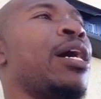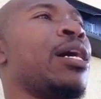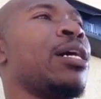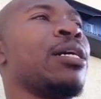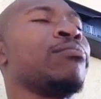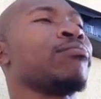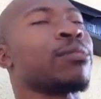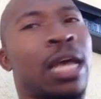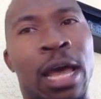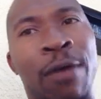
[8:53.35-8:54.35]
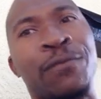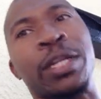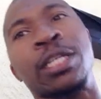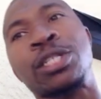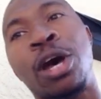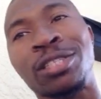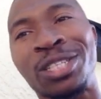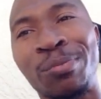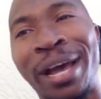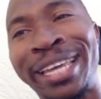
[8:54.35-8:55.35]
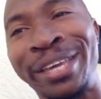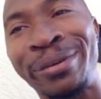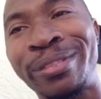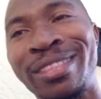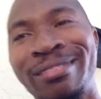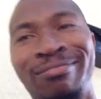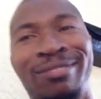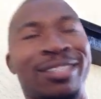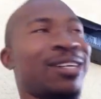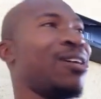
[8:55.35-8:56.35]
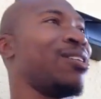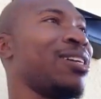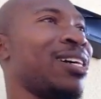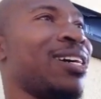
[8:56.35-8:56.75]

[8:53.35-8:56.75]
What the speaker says: I'm finna talk to my youth, you know.